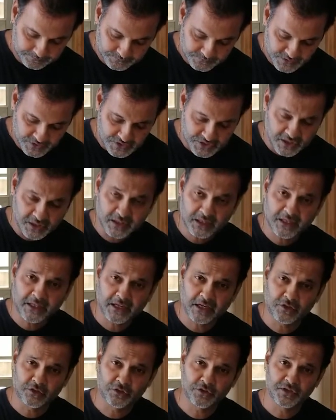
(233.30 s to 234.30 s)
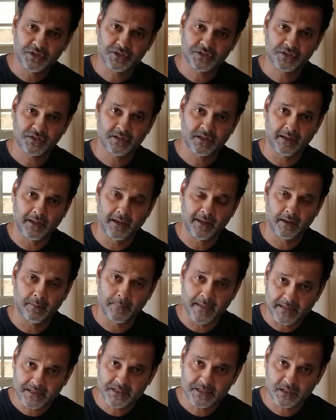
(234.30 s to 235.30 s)
Certainly you can do this in a
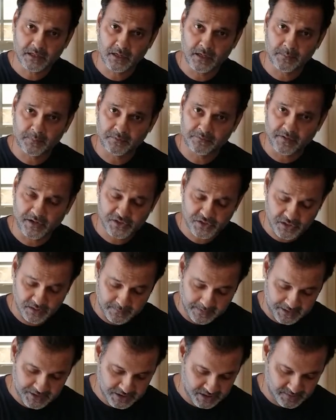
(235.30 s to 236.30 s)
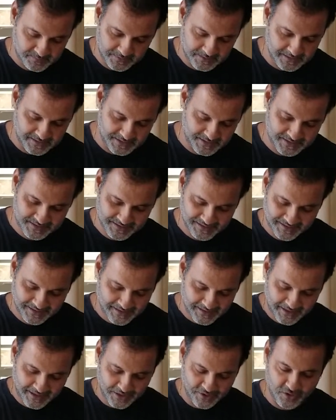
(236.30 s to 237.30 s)
mixer, in a professional mixer, but there's
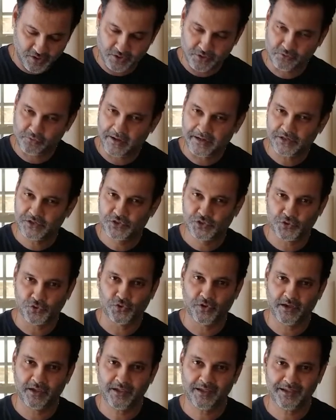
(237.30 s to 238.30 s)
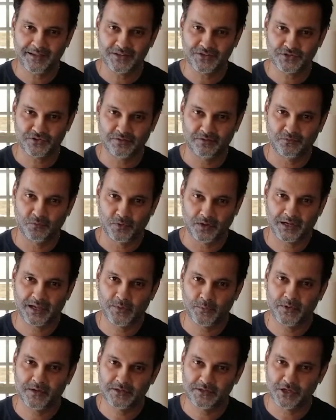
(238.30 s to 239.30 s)
a great joy in sort of
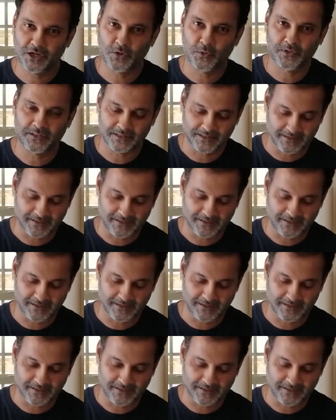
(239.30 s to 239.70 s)
working with dough with your